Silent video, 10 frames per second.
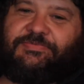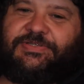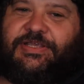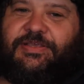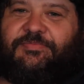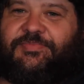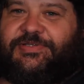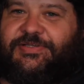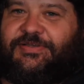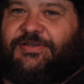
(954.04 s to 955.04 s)

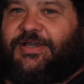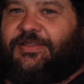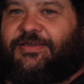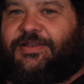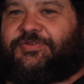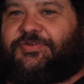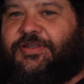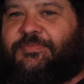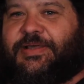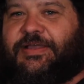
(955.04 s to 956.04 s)
Teams, other
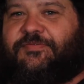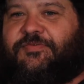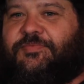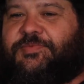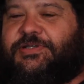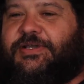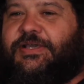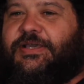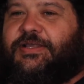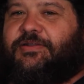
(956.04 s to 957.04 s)
electronic platforms.
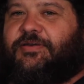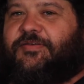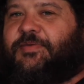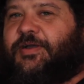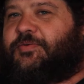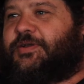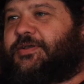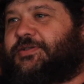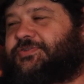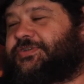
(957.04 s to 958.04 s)
A lot of my
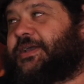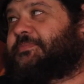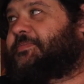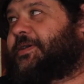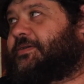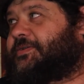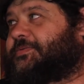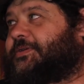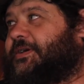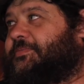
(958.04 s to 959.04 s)
work is chamber bound as
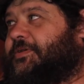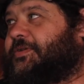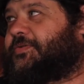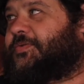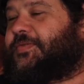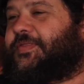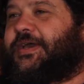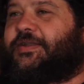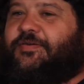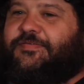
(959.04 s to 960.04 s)
well. I'm not in court
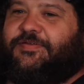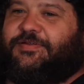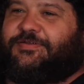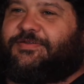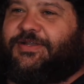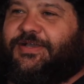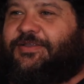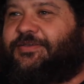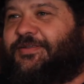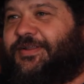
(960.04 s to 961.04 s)
that often.
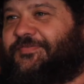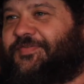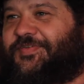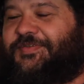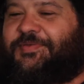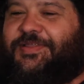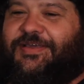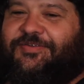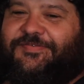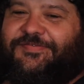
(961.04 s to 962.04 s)
Luckily, you don't have to see me
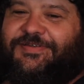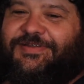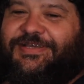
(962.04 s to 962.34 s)
that often.